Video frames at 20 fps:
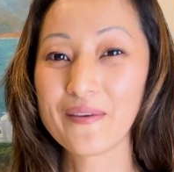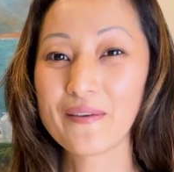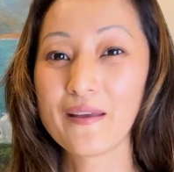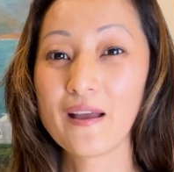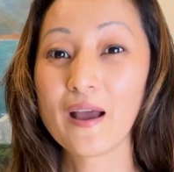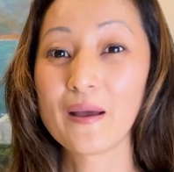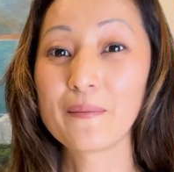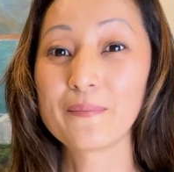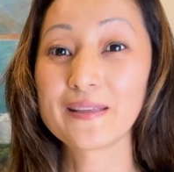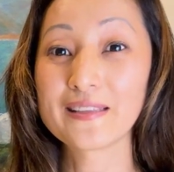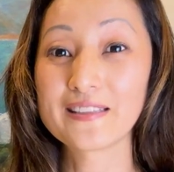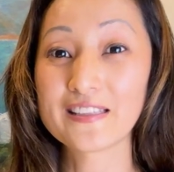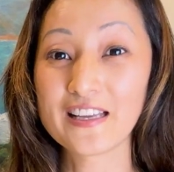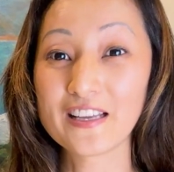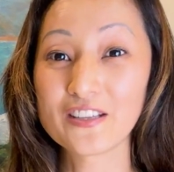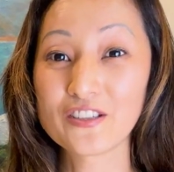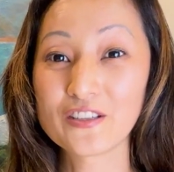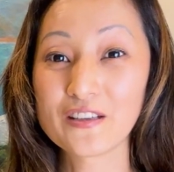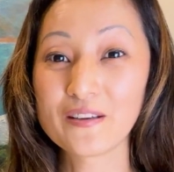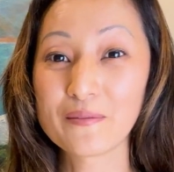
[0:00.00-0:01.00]

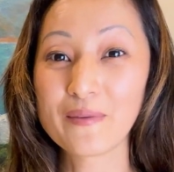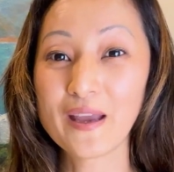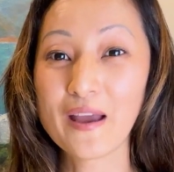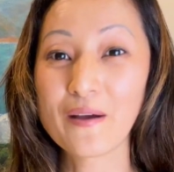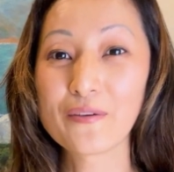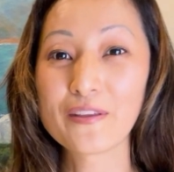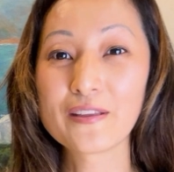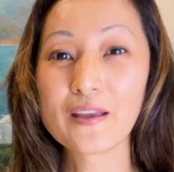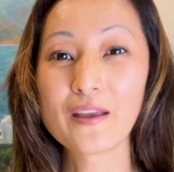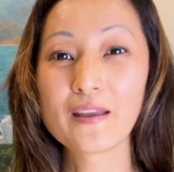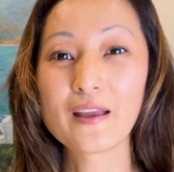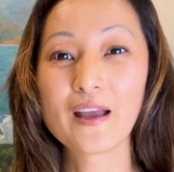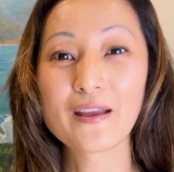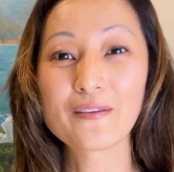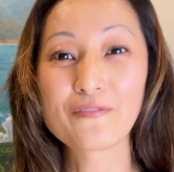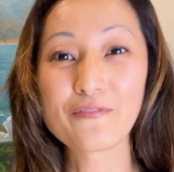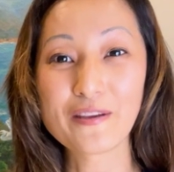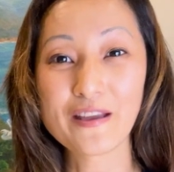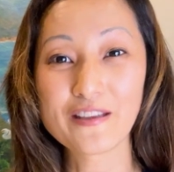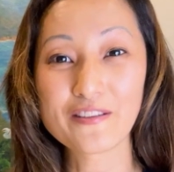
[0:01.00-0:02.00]
Compensation amounts are
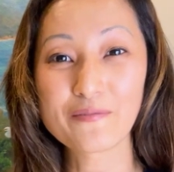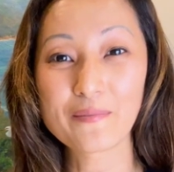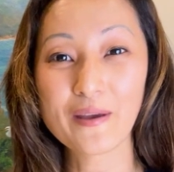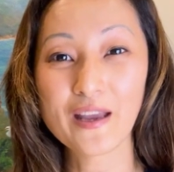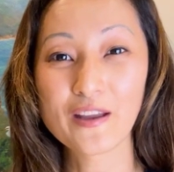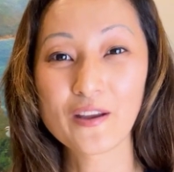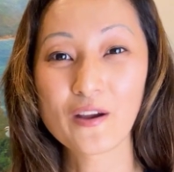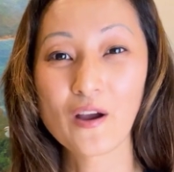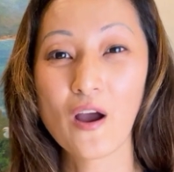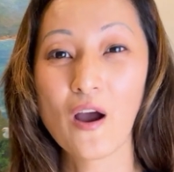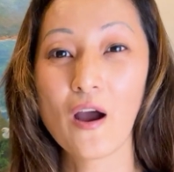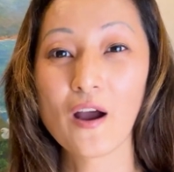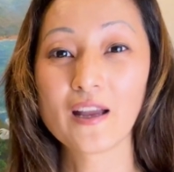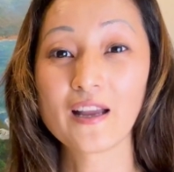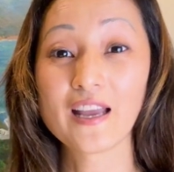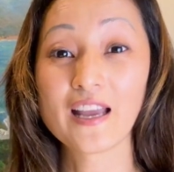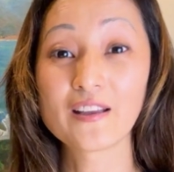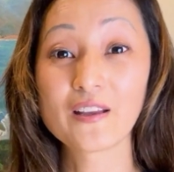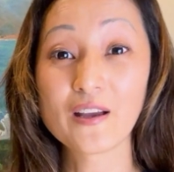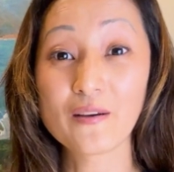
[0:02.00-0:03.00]
not fixed by law
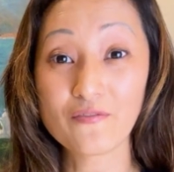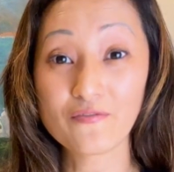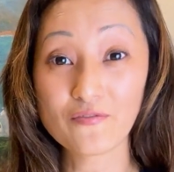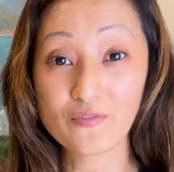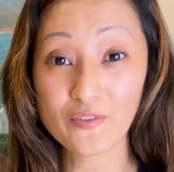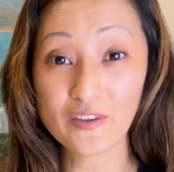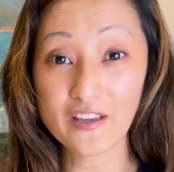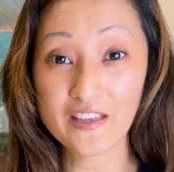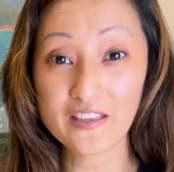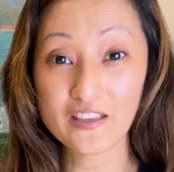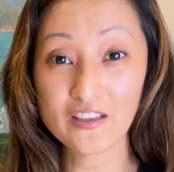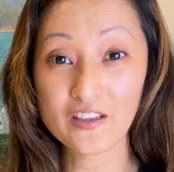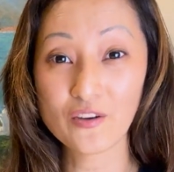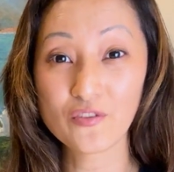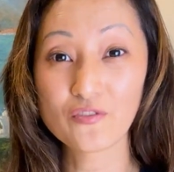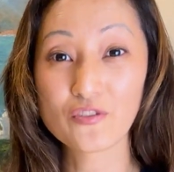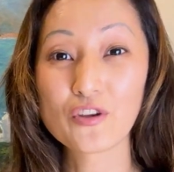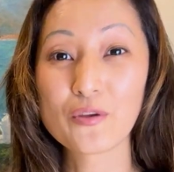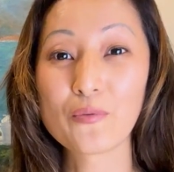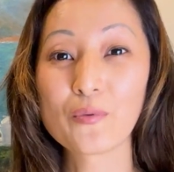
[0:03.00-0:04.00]
and are fully
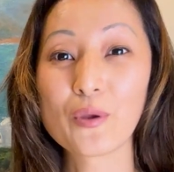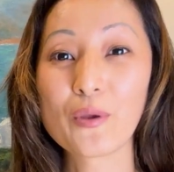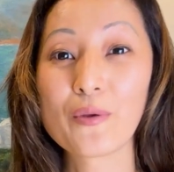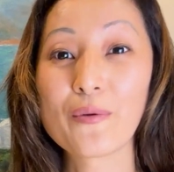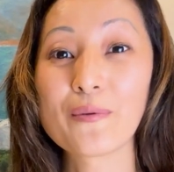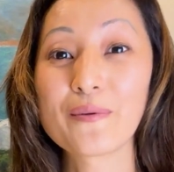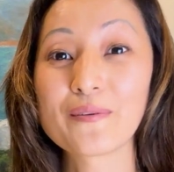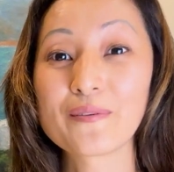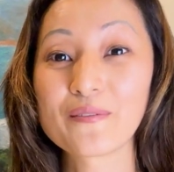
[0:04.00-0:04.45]
negotiable.